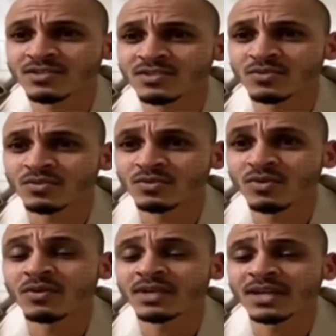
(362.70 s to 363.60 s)
to
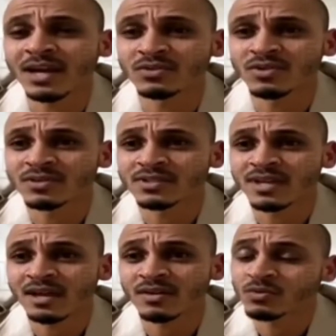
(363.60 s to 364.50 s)
go on a
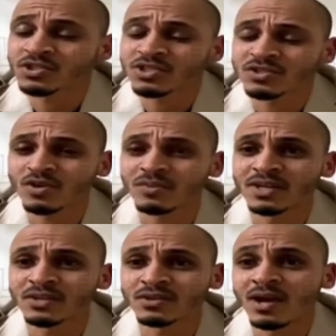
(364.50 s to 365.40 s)
counter-attack, which is
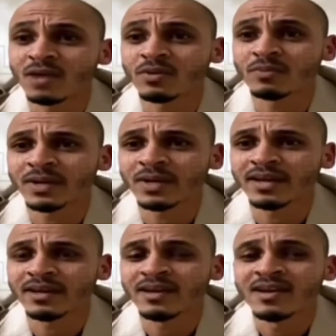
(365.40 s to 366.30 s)
normally not how we
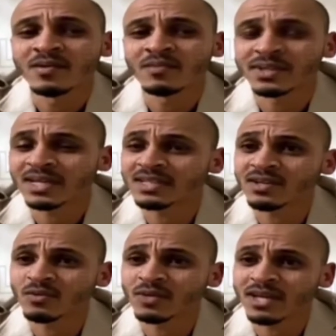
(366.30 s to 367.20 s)
play. But I
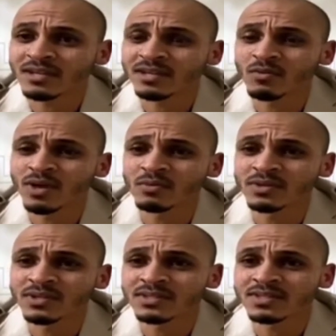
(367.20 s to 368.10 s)
think we're getting away
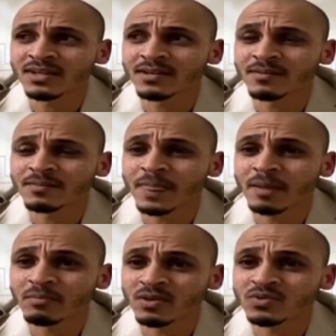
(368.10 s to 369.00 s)
with it
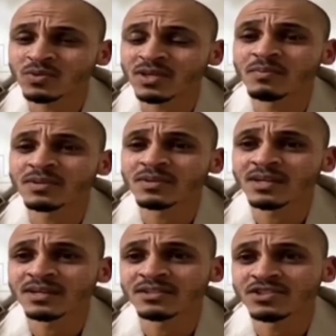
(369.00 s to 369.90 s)
because we're keeping the
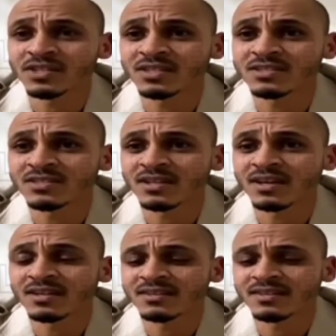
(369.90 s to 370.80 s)
clean sheets,
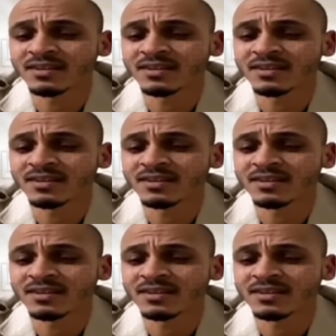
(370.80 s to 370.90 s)
and